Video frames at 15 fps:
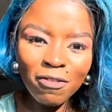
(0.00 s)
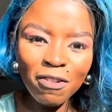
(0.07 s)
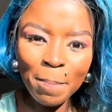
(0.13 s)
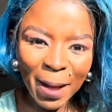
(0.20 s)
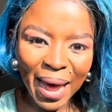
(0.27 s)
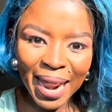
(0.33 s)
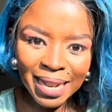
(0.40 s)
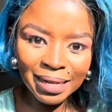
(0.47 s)
a
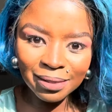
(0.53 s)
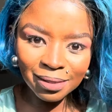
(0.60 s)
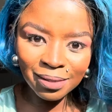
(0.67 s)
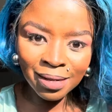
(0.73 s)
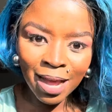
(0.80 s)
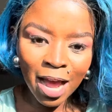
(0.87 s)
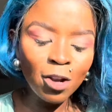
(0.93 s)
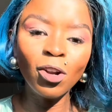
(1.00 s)
balance.
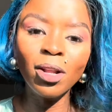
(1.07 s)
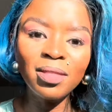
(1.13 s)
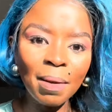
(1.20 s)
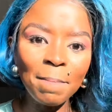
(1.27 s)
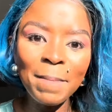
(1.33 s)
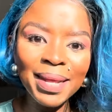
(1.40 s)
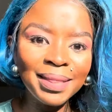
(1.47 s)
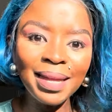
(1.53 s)
Not the
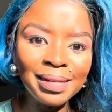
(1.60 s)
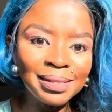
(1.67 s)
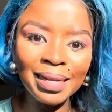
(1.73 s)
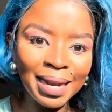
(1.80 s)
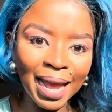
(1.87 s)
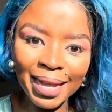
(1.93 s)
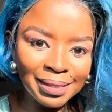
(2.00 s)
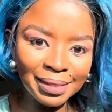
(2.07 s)
man that is an
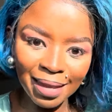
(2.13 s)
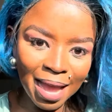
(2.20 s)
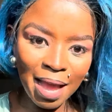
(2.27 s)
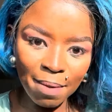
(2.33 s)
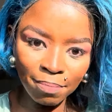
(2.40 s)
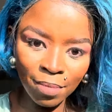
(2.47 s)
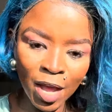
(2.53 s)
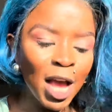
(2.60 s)
ATM.